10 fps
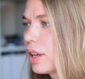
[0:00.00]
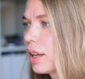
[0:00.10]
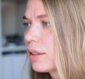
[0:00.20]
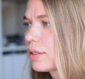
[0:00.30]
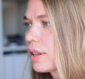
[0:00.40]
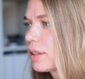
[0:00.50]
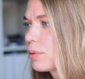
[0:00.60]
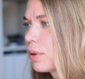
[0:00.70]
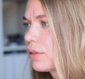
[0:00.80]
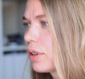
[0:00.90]
and
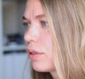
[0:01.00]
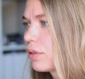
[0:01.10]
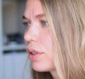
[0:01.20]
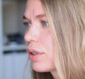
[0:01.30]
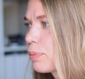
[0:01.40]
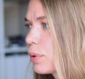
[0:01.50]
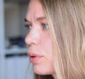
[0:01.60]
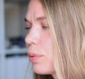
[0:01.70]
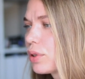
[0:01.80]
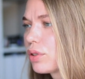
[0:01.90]
$12 per
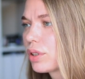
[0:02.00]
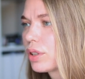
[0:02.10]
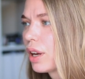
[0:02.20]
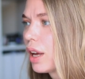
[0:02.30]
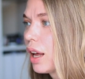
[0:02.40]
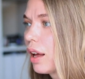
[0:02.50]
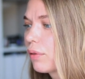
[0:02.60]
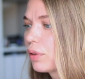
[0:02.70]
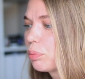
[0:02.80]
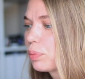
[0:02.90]
quarter
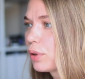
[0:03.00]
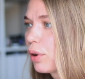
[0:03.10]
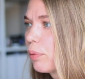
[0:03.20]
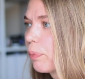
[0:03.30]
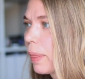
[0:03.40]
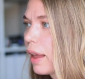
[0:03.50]
for the pro.